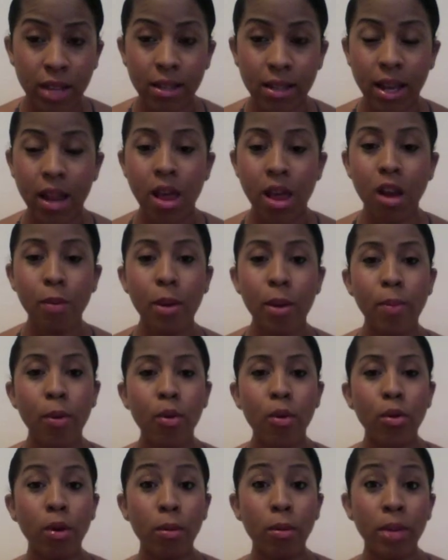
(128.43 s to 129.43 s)
Like a lot of people
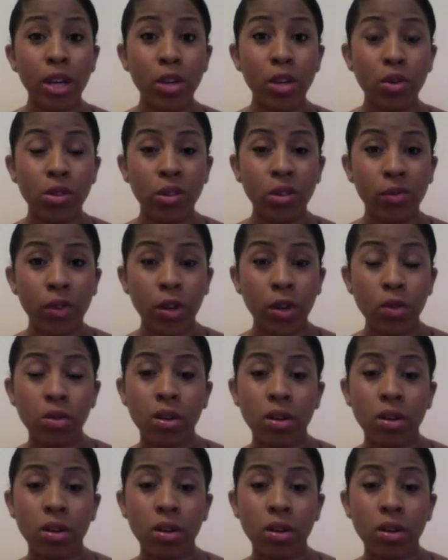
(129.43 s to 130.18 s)
who don't make YouTube videos